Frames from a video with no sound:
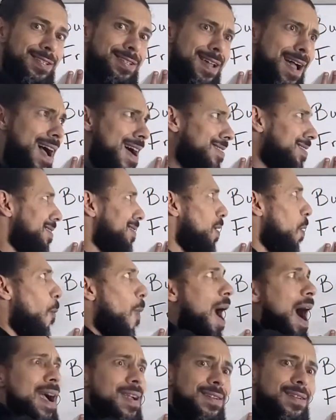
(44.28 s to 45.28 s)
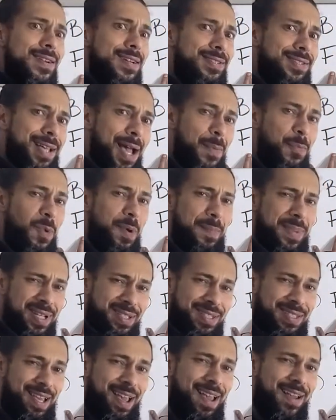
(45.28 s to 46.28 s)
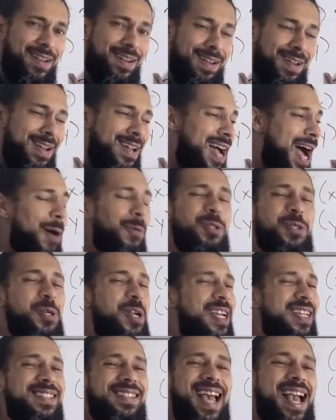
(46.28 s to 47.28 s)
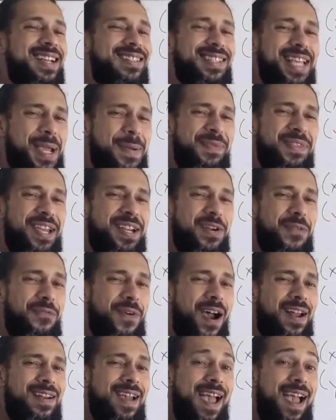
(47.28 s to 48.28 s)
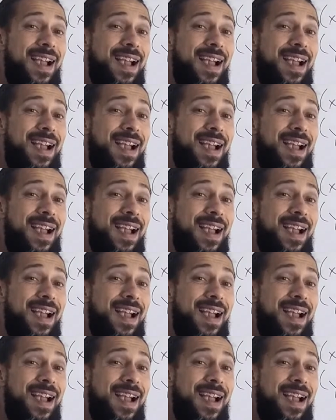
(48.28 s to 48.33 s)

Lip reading: Yes, the y-intercept will be 10. I would do the exact same thing to find the